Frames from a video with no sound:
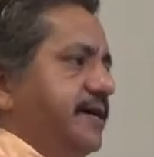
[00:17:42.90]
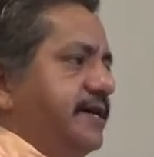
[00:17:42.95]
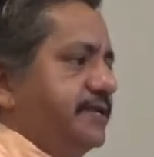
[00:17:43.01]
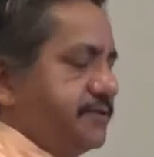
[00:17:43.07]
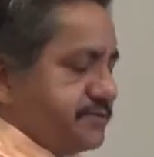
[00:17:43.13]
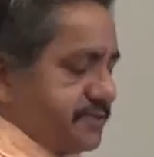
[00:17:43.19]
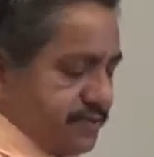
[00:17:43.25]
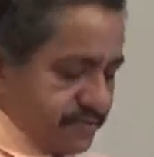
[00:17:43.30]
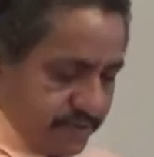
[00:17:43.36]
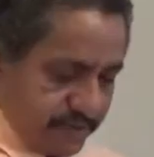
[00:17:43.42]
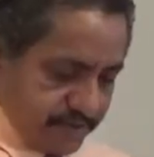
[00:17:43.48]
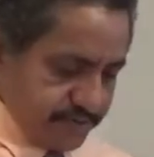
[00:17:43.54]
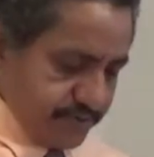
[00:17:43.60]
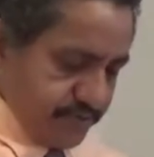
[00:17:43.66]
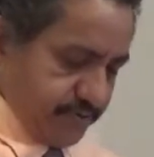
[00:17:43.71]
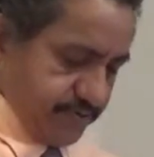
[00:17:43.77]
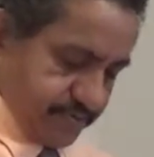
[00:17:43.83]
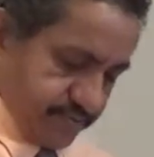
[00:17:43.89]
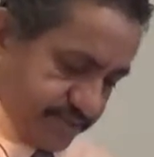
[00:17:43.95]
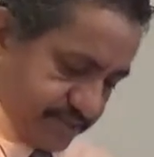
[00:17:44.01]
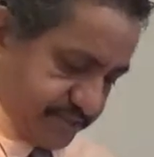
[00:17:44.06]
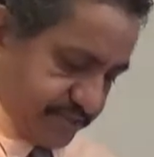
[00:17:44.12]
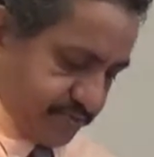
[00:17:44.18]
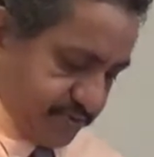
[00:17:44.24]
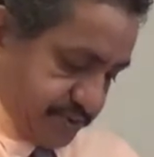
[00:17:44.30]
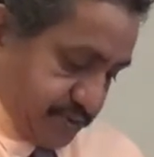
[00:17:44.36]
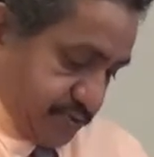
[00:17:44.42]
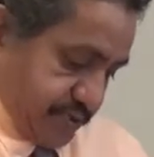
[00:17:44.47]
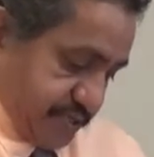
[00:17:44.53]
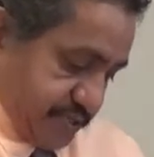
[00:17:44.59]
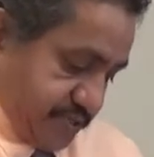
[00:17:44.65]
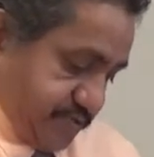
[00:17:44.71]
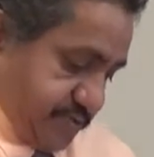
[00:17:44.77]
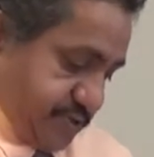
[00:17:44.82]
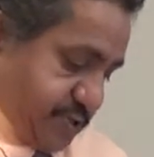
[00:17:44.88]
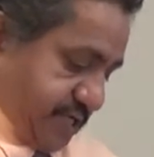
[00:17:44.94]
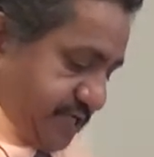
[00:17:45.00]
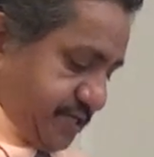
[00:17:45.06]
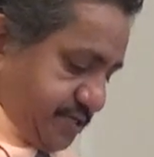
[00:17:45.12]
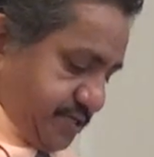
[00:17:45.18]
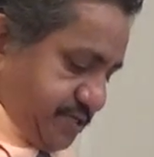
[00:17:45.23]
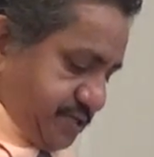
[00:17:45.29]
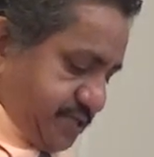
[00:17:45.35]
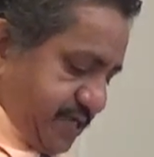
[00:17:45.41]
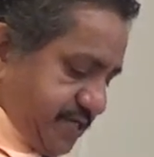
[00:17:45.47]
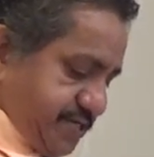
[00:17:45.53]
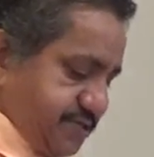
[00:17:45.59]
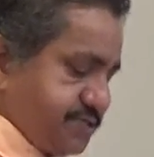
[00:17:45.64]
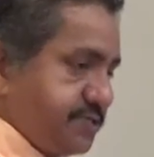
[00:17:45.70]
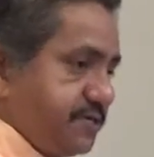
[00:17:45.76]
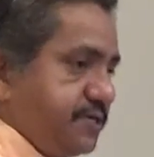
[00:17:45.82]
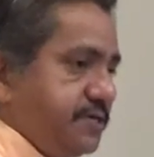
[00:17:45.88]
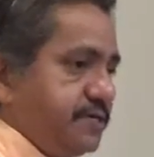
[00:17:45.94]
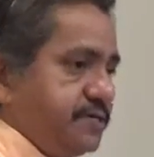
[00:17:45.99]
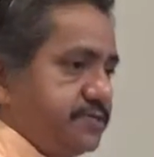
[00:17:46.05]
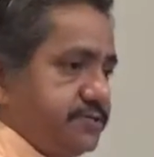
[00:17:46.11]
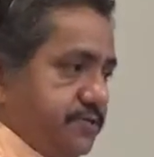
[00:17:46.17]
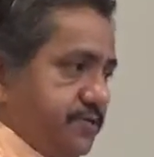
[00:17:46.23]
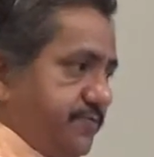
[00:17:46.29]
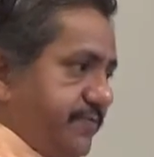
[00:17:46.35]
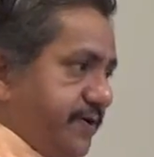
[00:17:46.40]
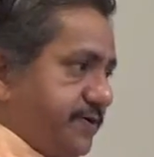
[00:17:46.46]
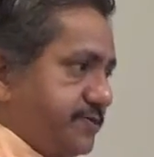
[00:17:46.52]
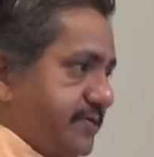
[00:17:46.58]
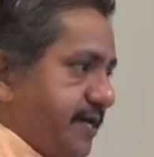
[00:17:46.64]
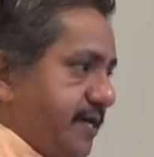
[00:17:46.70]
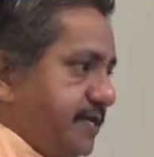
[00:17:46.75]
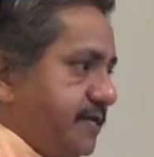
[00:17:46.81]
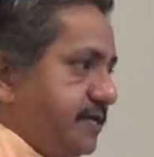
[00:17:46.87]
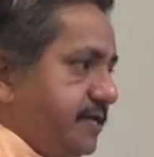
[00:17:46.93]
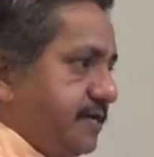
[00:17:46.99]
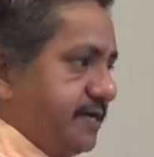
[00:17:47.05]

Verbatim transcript: And I was like, well, you know, let's see what, let's see what Genesis says, you know, about that.